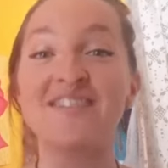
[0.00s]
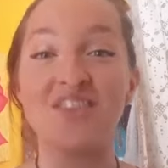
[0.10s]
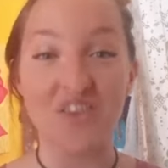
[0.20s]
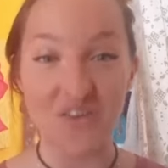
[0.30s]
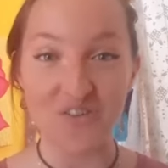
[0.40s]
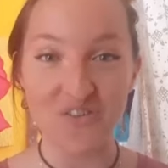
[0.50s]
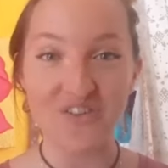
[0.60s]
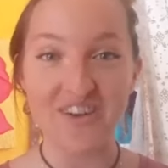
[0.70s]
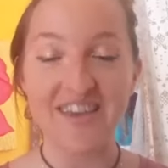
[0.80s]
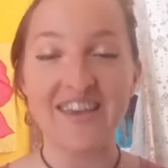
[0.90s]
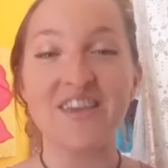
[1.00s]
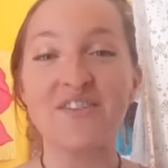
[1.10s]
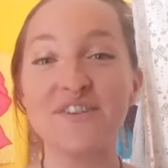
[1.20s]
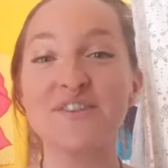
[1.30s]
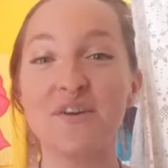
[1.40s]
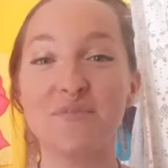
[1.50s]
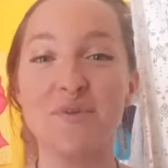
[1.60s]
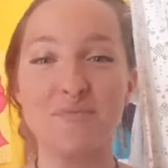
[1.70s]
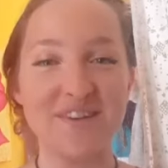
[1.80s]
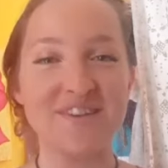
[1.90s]
you give yourself
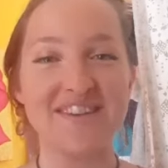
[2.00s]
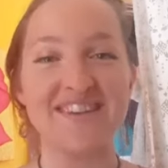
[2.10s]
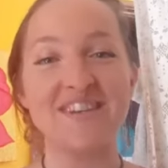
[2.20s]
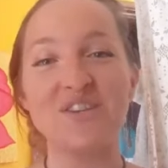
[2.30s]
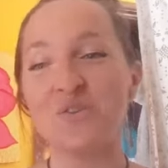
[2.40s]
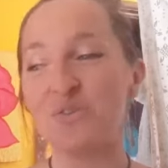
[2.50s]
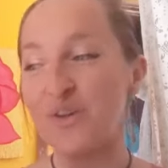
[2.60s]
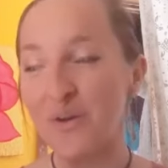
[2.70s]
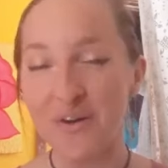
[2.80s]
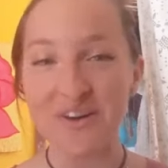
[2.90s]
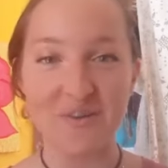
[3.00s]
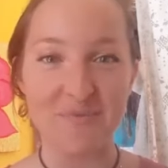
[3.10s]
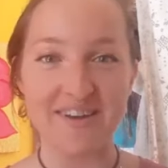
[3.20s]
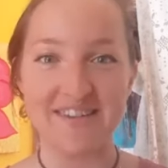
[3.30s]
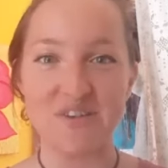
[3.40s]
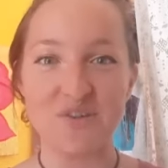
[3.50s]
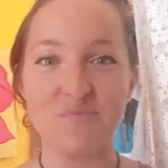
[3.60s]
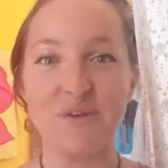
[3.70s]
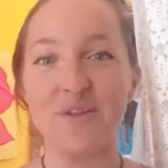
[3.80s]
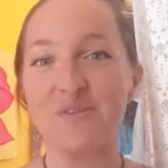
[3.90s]
permission to go on your meditation
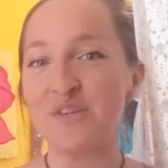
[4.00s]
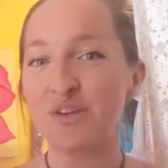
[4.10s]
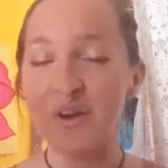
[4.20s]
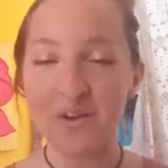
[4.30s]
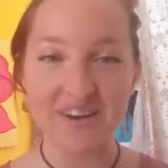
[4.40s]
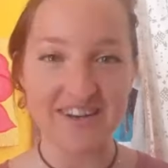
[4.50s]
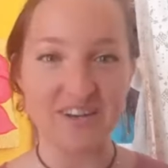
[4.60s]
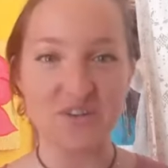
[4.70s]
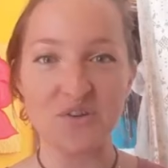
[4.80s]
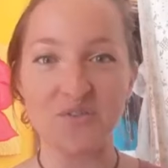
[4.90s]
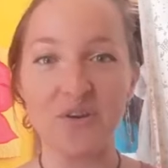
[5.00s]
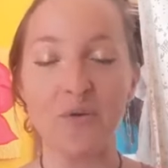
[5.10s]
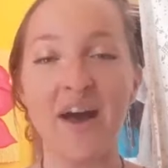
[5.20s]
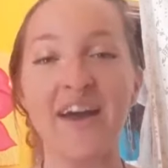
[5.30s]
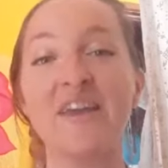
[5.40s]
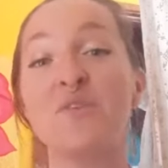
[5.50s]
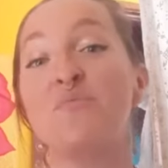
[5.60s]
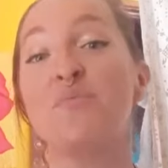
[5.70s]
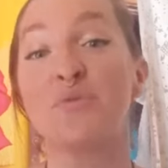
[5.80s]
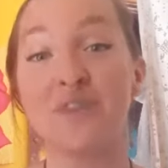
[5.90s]
pillow, to go out in nature for a walk
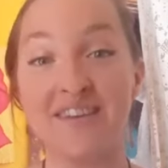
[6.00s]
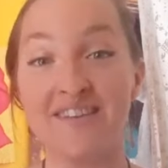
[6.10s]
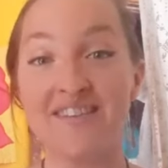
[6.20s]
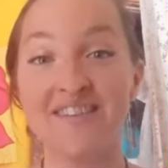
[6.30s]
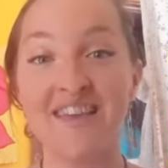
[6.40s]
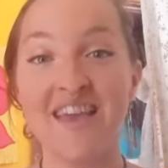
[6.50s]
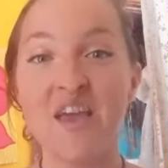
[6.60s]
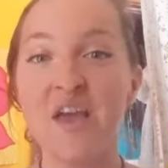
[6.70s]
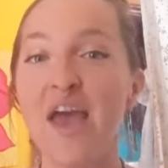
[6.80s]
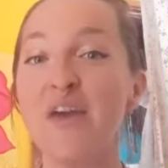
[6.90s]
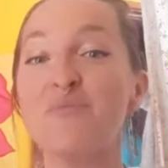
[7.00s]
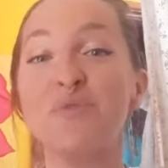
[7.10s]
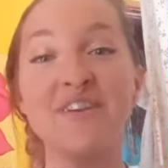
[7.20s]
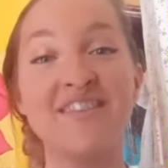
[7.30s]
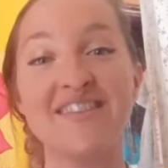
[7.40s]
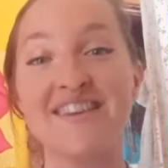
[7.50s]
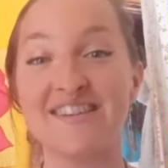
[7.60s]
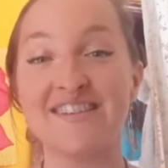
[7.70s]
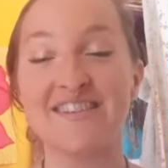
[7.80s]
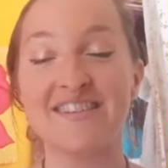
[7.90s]
and breathe and breathe into
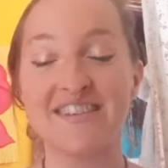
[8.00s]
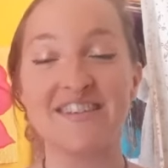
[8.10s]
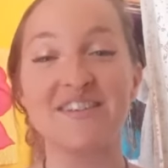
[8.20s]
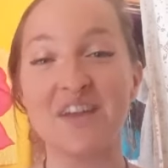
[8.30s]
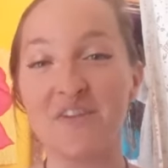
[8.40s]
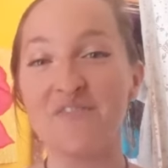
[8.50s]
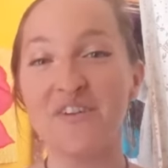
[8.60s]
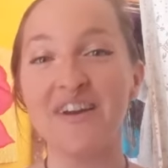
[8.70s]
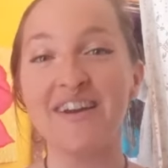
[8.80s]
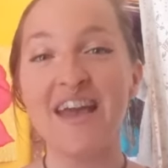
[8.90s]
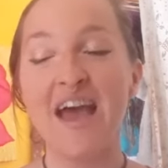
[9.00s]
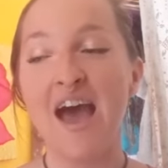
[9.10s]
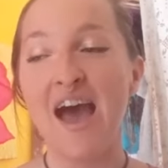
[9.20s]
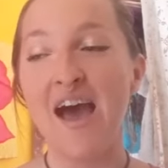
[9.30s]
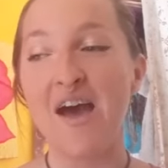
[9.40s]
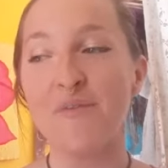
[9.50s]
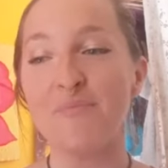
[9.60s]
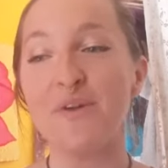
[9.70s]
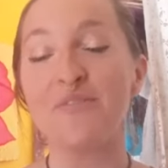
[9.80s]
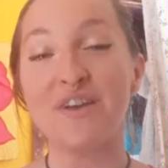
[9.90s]
dis- to the discomfort um,
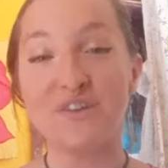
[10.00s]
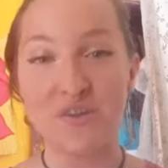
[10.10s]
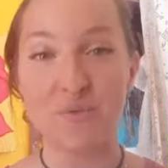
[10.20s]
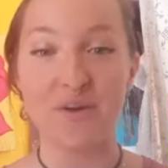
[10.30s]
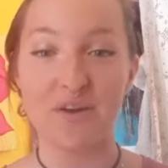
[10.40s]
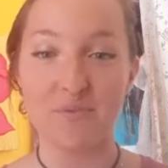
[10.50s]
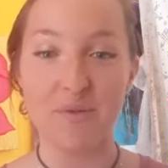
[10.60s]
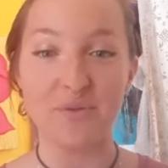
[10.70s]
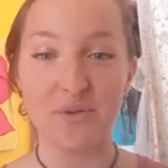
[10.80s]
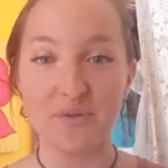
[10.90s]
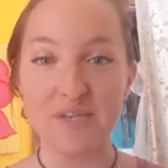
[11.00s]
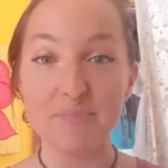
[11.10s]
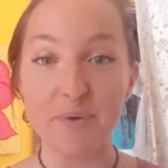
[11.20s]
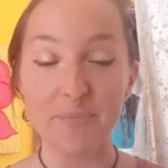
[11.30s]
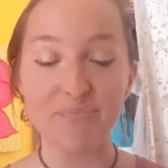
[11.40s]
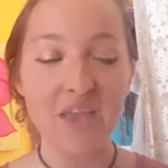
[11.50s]
but eventually we're going to be able to go deeper.